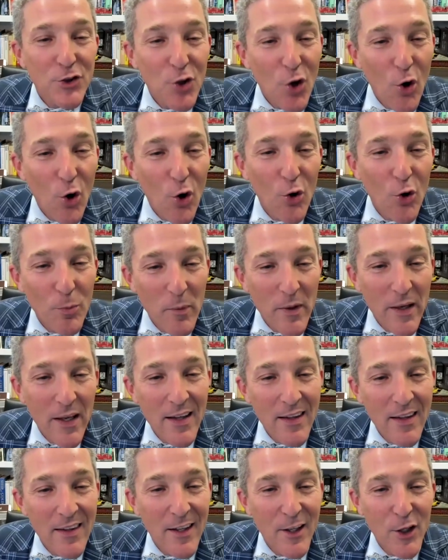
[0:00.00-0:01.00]
told
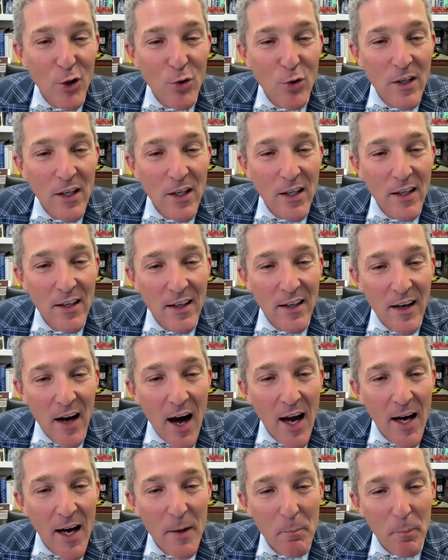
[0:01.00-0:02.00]
me that you needed
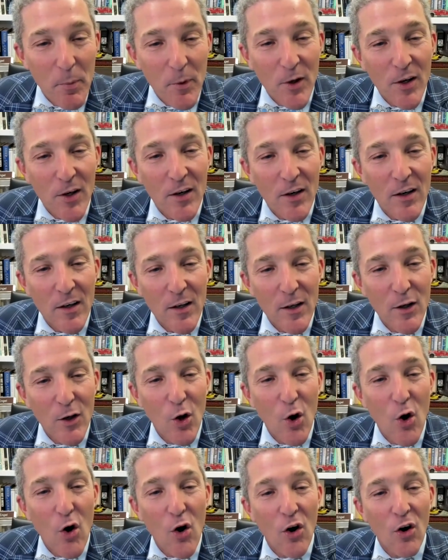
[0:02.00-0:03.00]
hyper
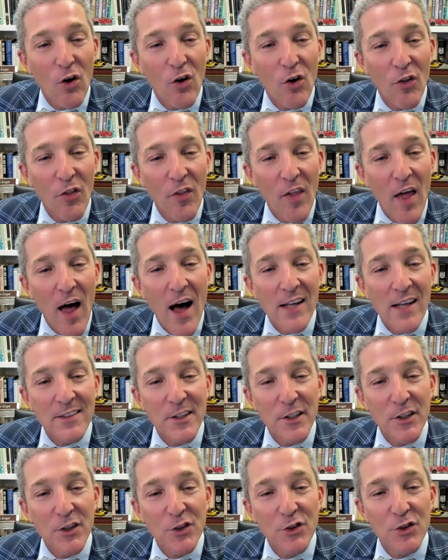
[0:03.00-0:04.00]
local
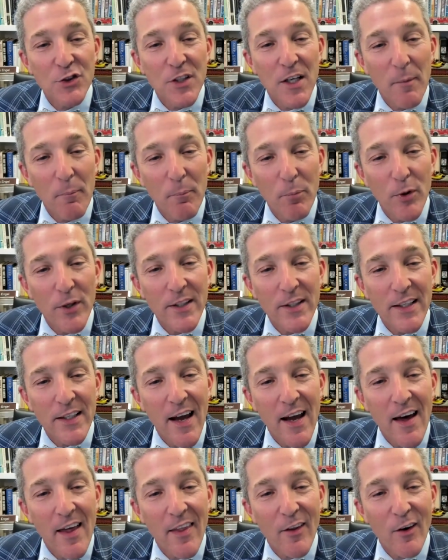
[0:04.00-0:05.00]
knowledge and put
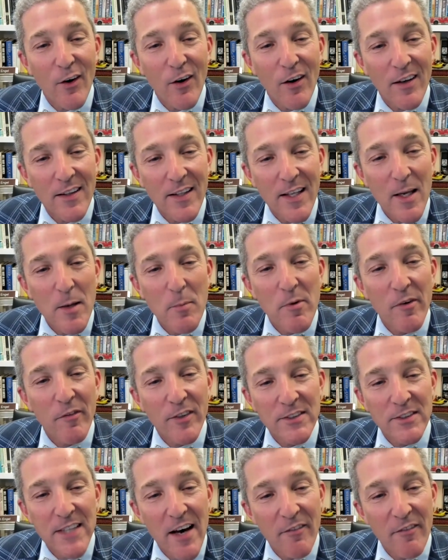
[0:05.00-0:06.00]
together a team of
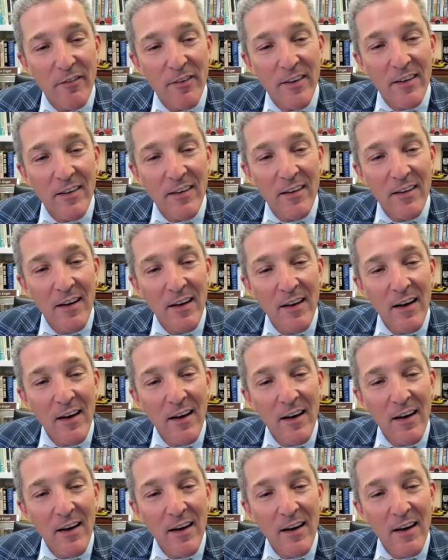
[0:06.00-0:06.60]
11